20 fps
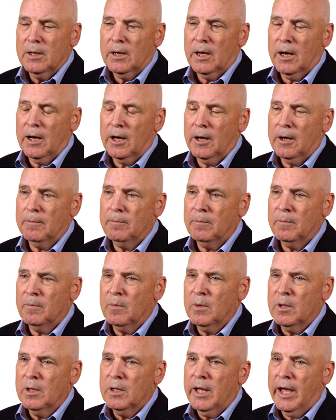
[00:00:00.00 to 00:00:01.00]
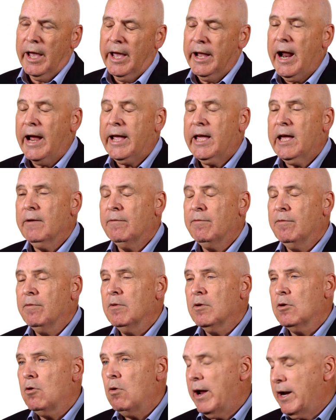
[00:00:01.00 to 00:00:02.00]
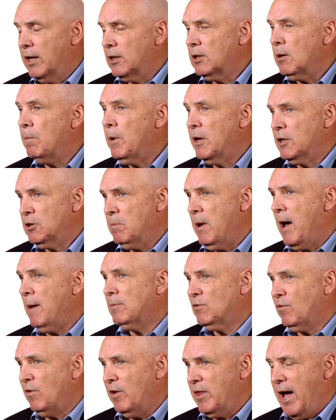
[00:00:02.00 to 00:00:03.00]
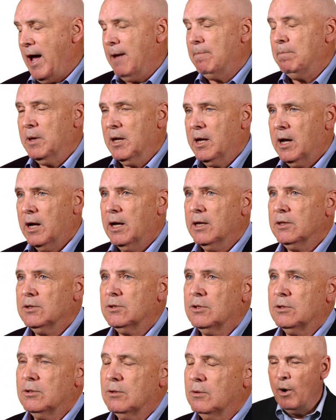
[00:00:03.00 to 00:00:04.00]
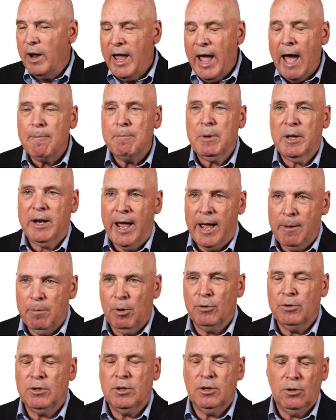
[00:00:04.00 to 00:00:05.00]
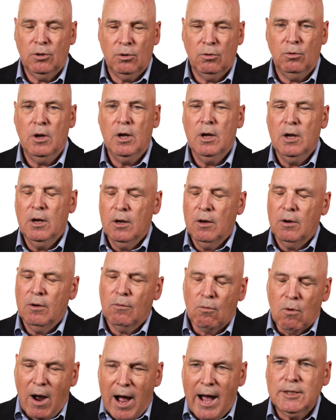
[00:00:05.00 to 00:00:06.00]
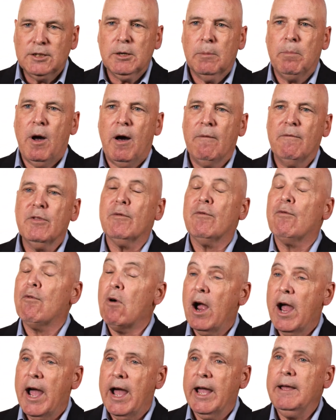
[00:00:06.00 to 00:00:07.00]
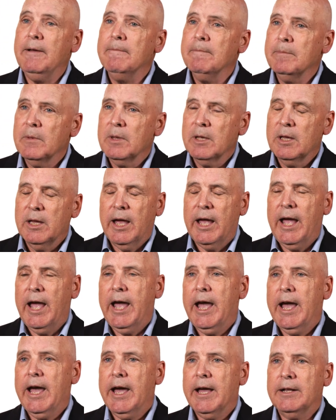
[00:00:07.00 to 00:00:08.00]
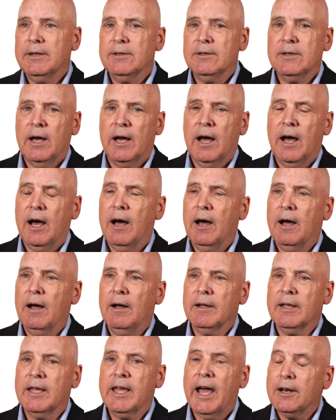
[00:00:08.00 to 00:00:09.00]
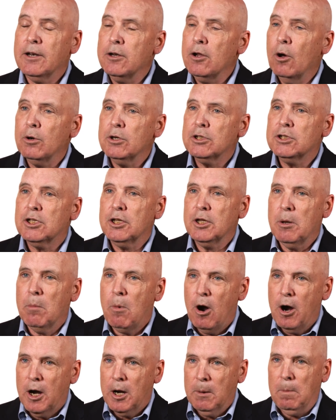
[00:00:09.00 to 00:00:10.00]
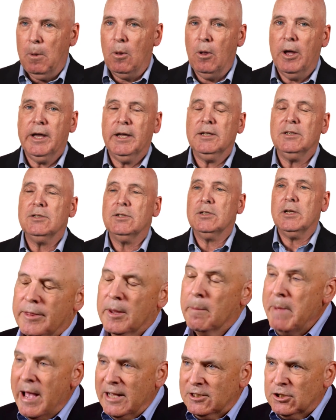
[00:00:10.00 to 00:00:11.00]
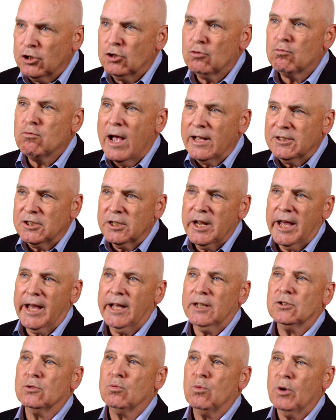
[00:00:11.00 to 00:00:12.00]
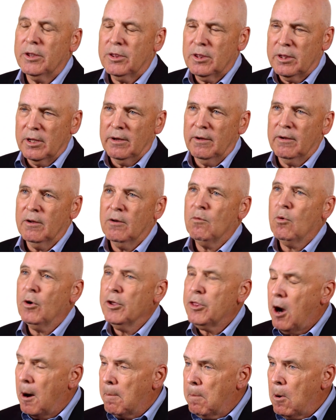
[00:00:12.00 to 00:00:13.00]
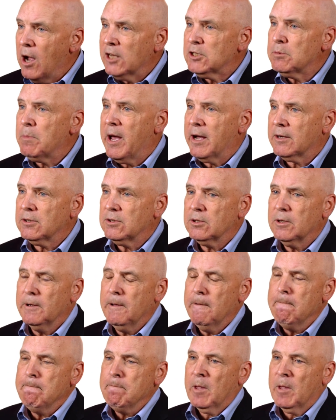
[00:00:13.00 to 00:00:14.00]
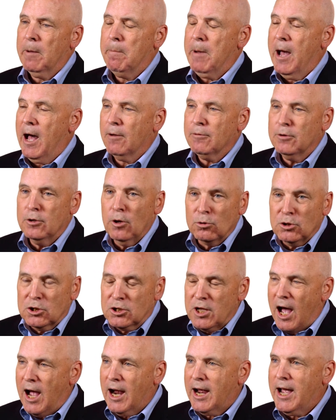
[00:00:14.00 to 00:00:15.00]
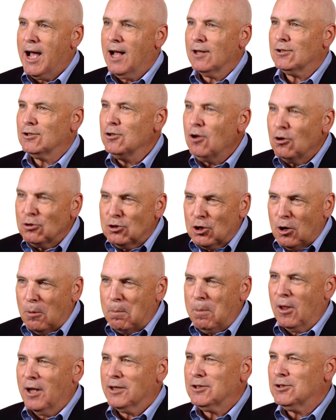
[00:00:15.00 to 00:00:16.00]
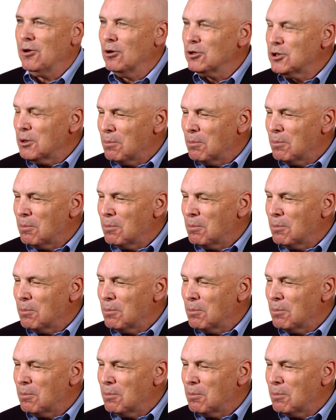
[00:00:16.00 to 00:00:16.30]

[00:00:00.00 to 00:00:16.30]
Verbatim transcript: Um, and I give credit to PitchMaps for that, because we have been able to rise above the fray and uh, get noticed in the marketplace. The message resonates with, the, with our prospects about no stockouts, no surplus, no